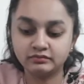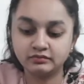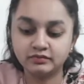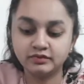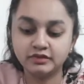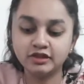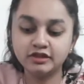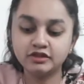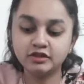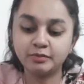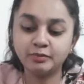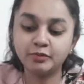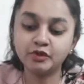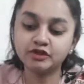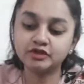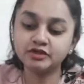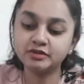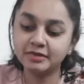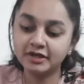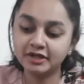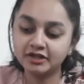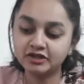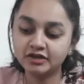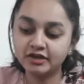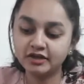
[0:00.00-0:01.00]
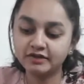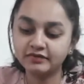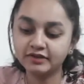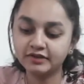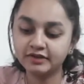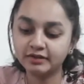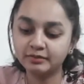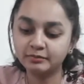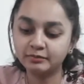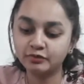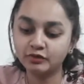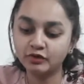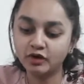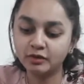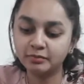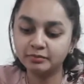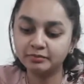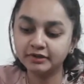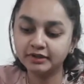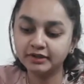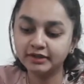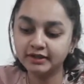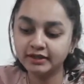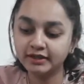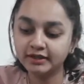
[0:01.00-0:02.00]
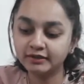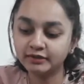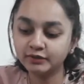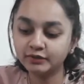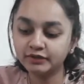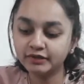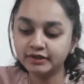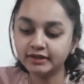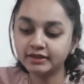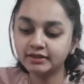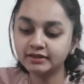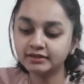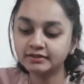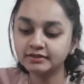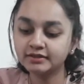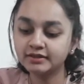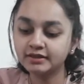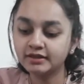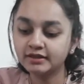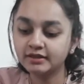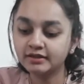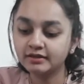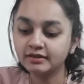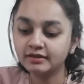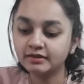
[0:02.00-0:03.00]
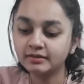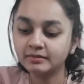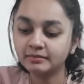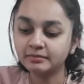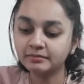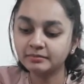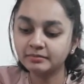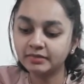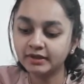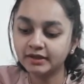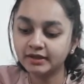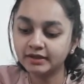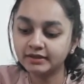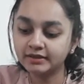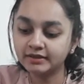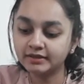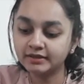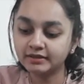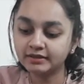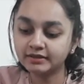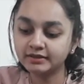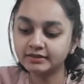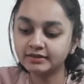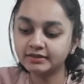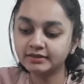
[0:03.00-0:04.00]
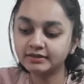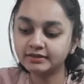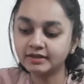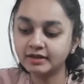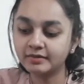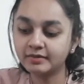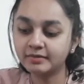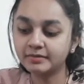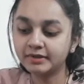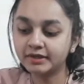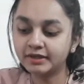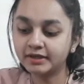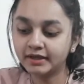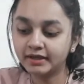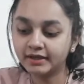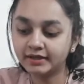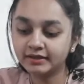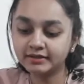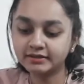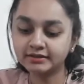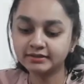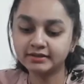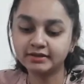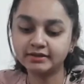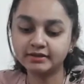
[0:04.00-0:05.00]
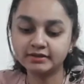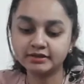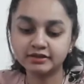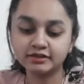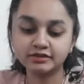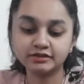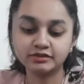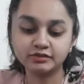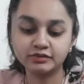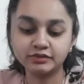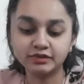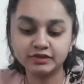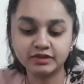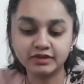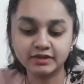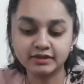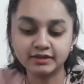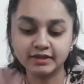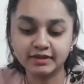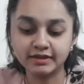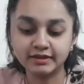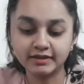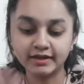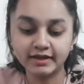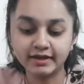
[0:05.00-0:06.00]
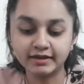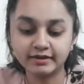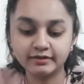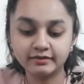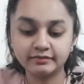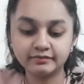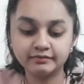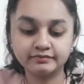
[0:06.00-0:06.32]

You're supposed to measure everything properly and do these, but since I'm a bit careless, I'll just do it just like that.